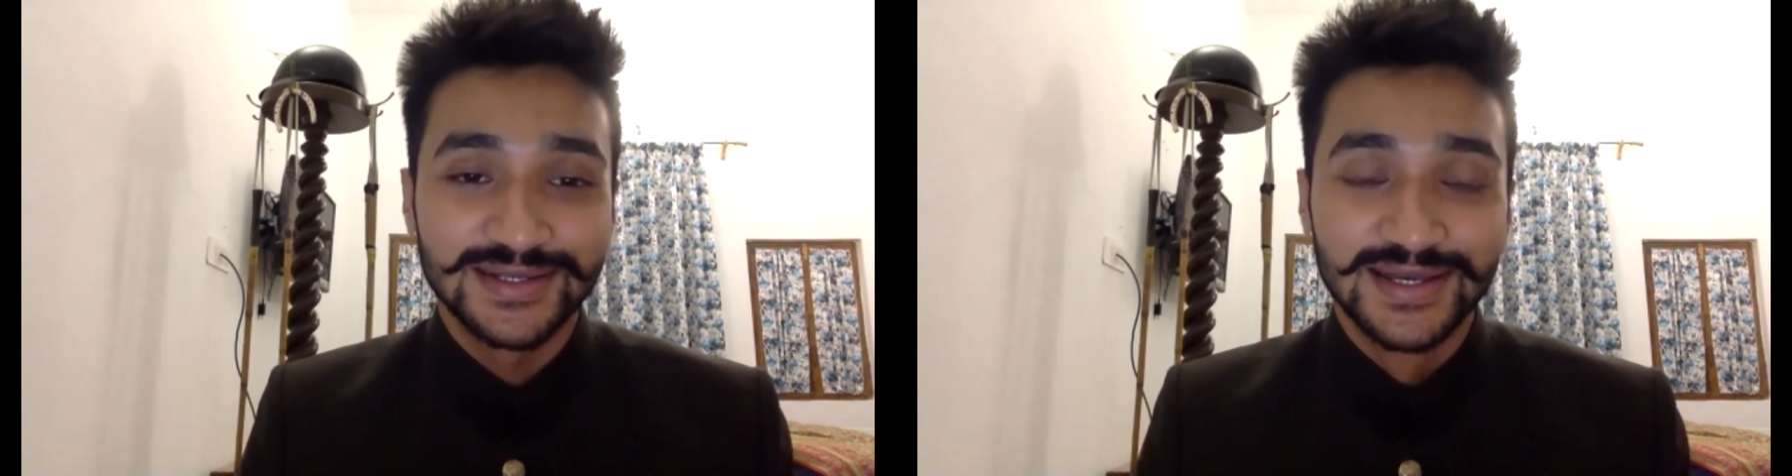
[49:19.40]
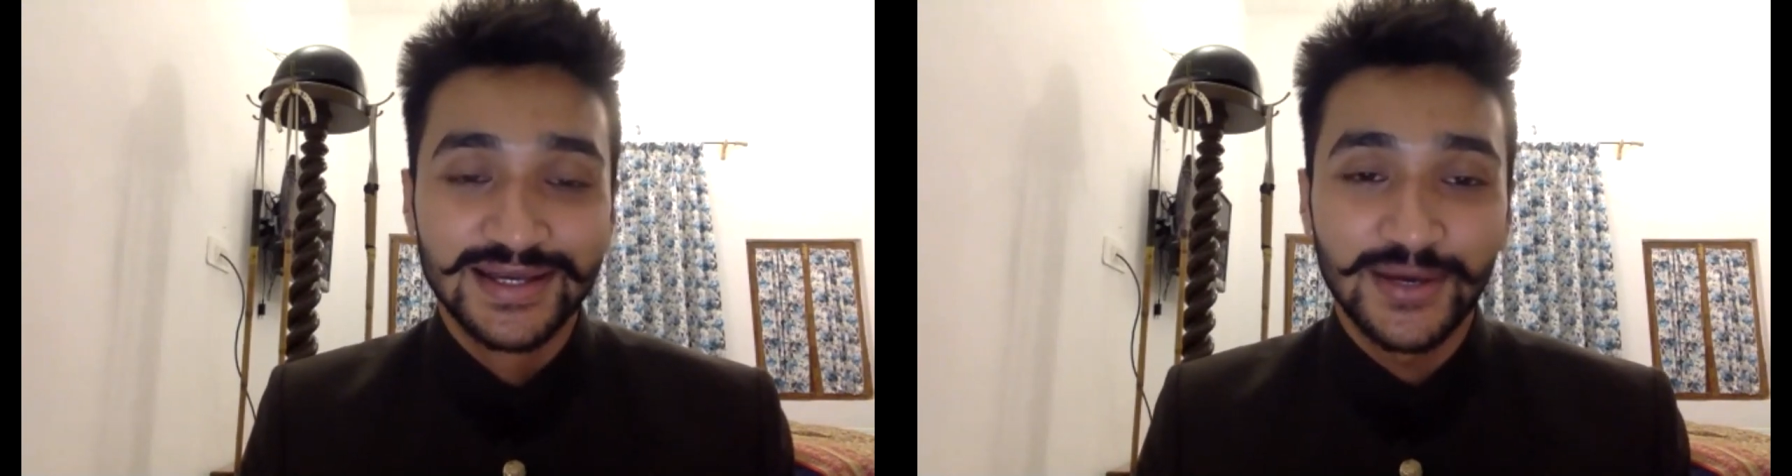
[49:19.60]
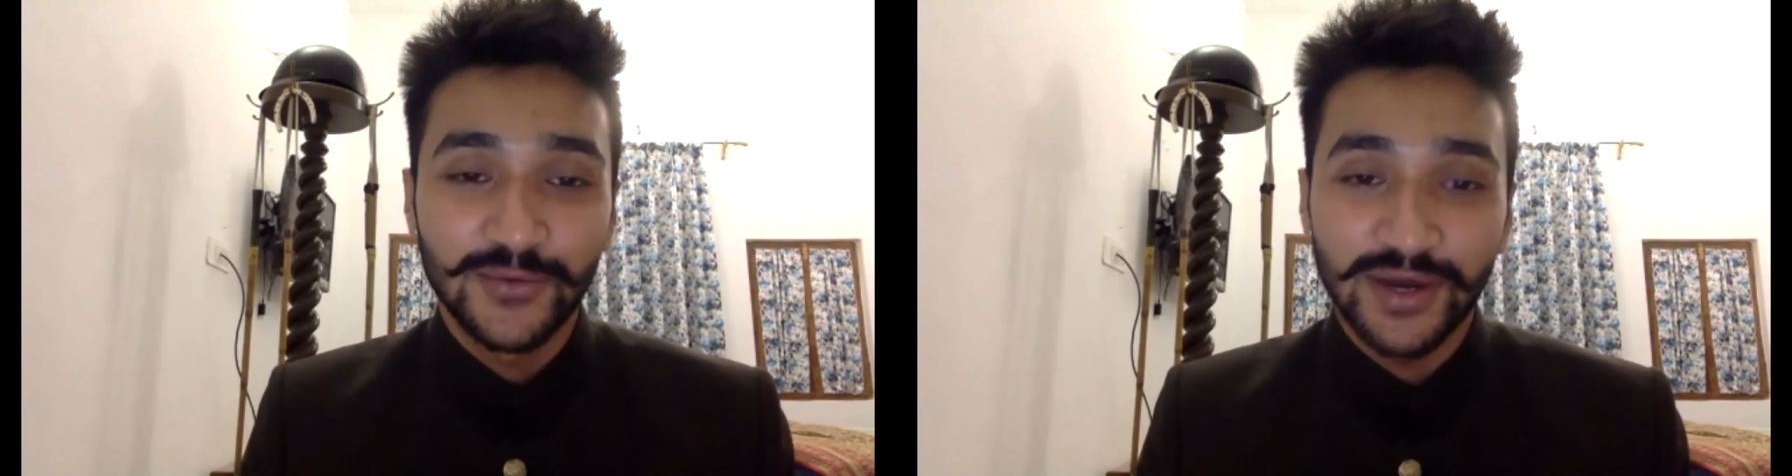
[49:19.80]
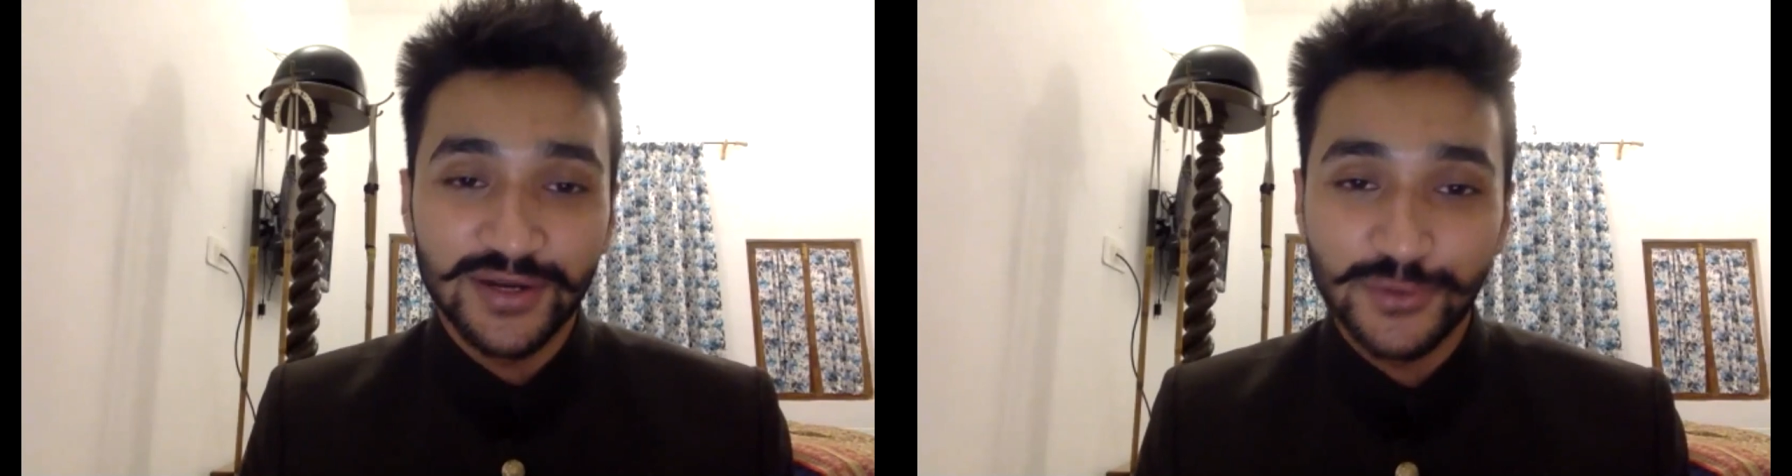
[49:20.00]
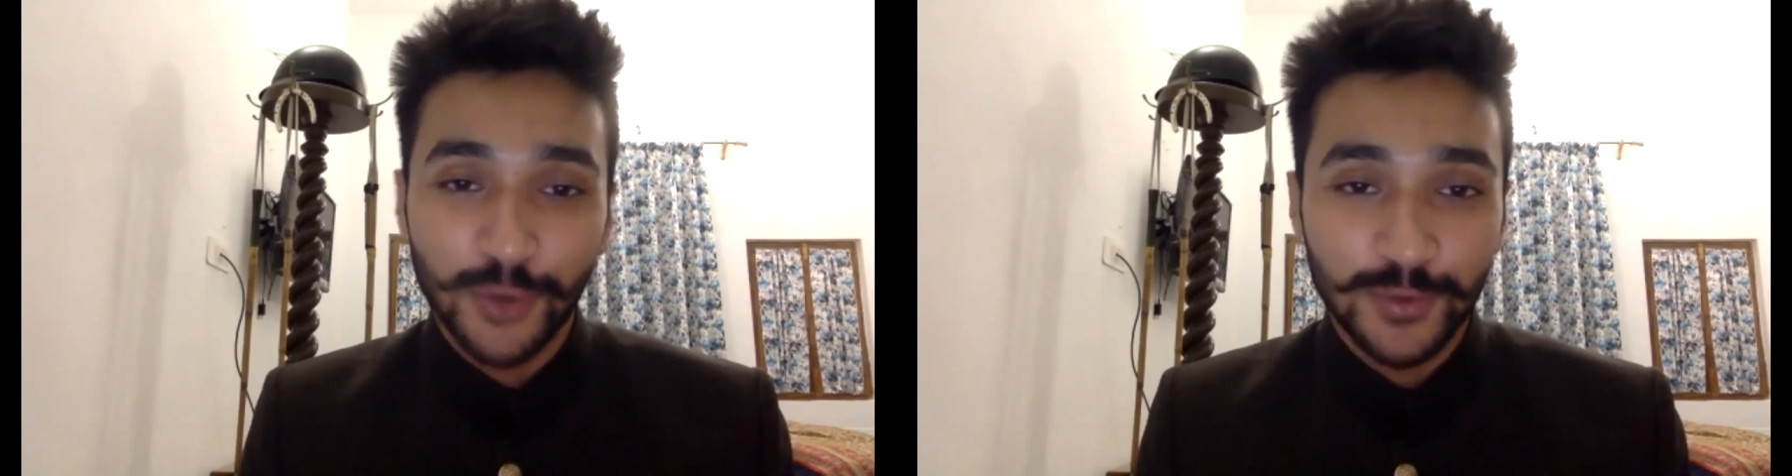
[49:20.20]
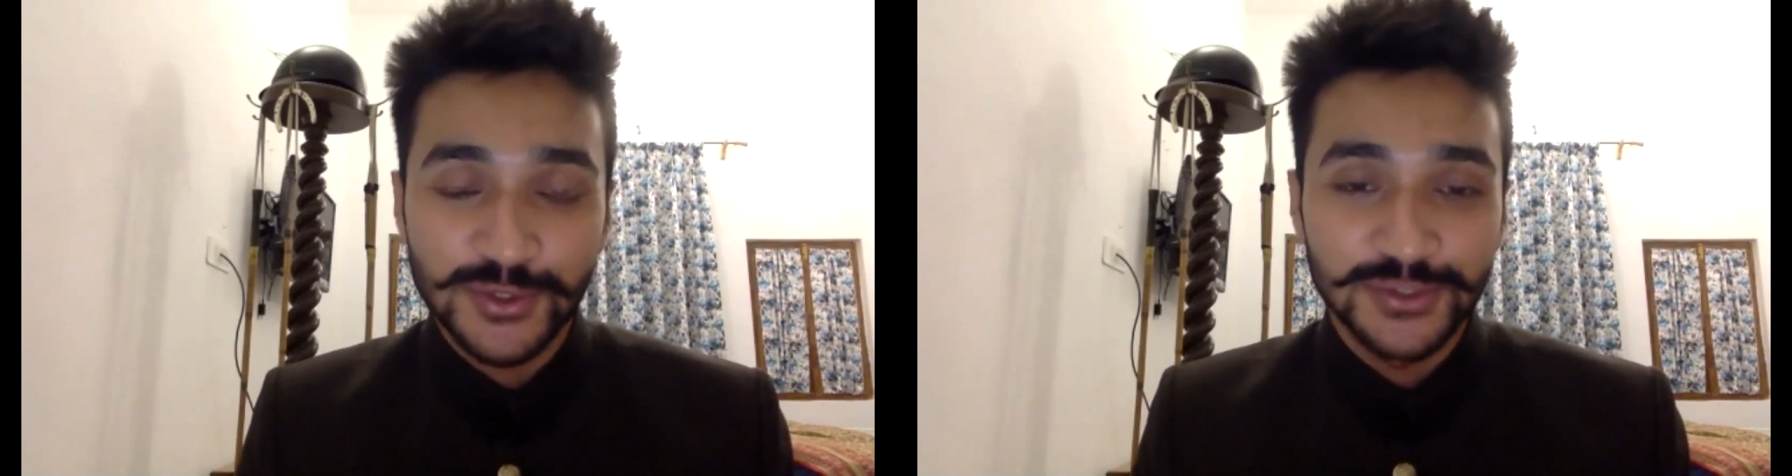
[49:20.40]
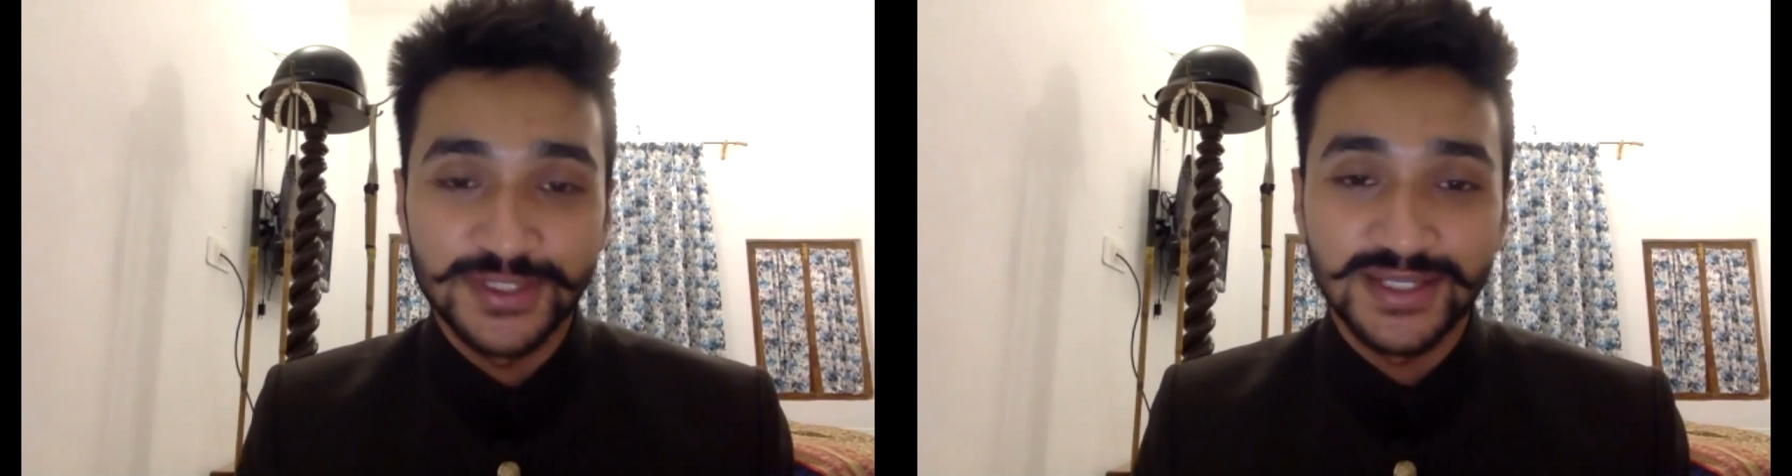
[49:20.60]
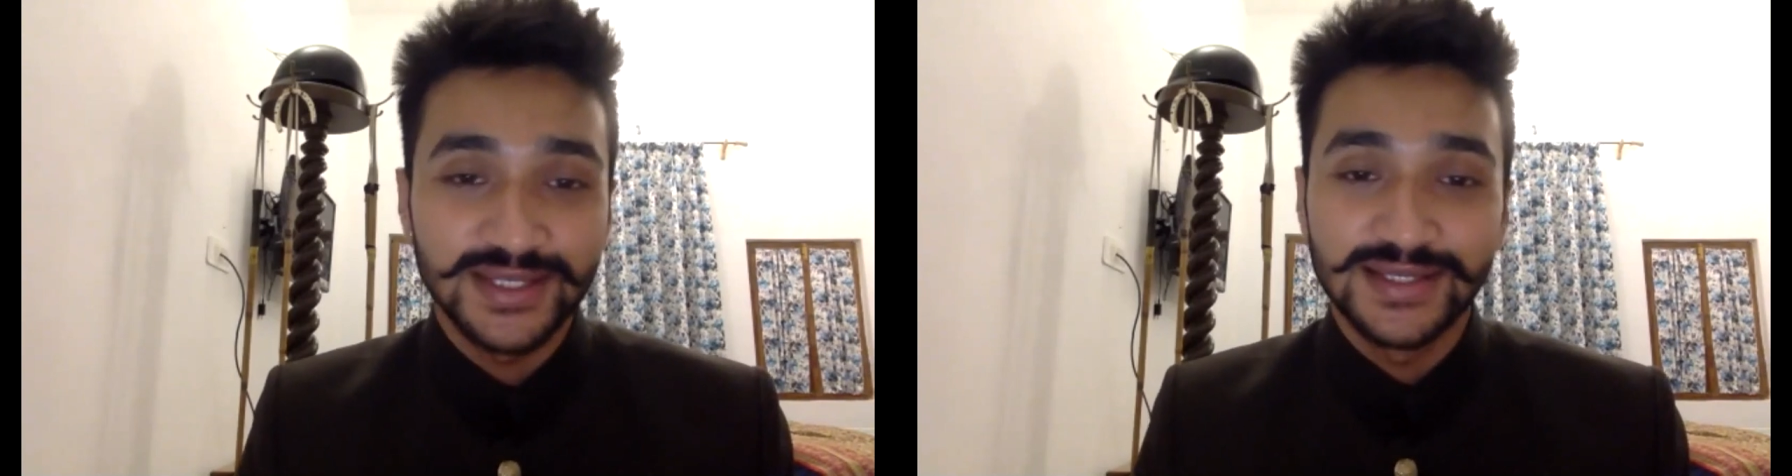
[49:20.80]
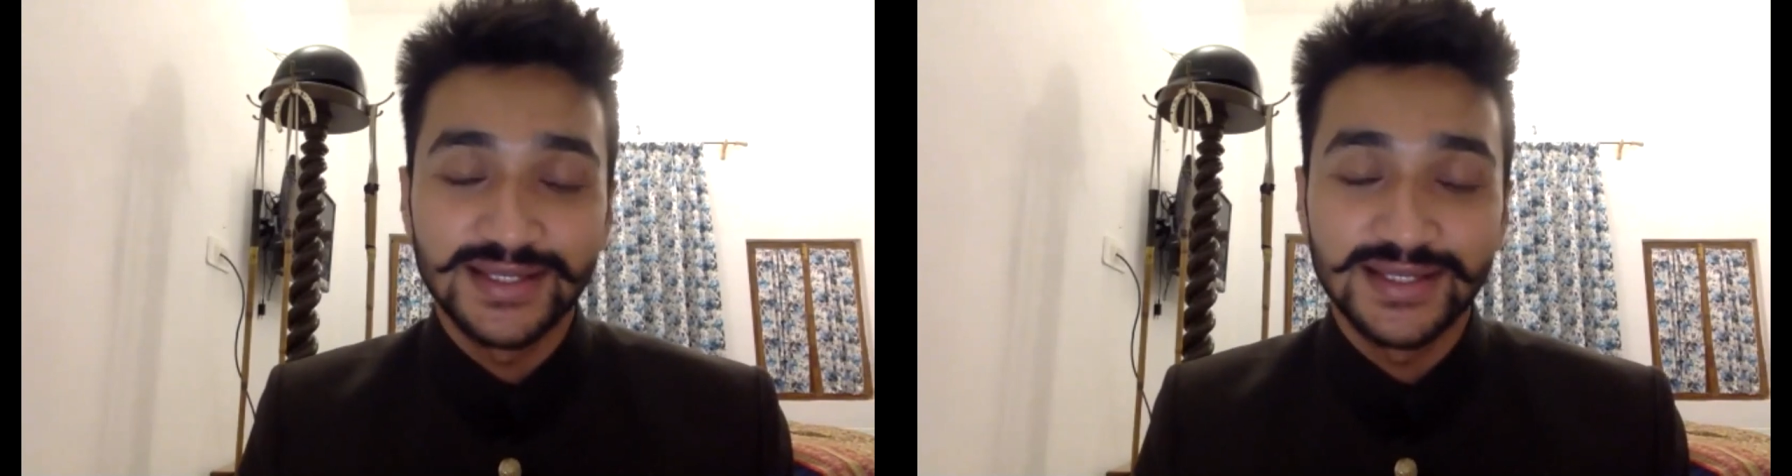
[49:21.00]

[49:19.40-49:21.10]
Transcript: a wonderful opportunity